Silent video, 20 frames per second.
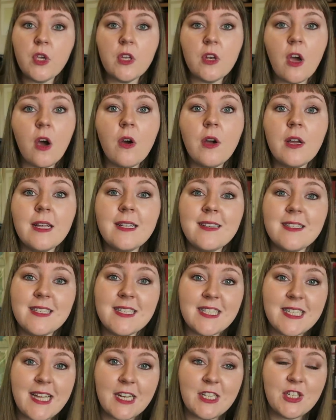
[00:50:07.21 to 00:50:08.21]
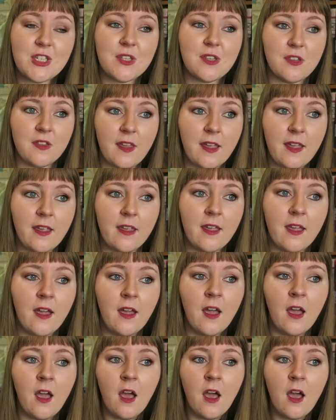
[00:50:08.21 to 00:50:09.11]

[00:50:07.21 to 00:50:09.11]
you know? And instead just think,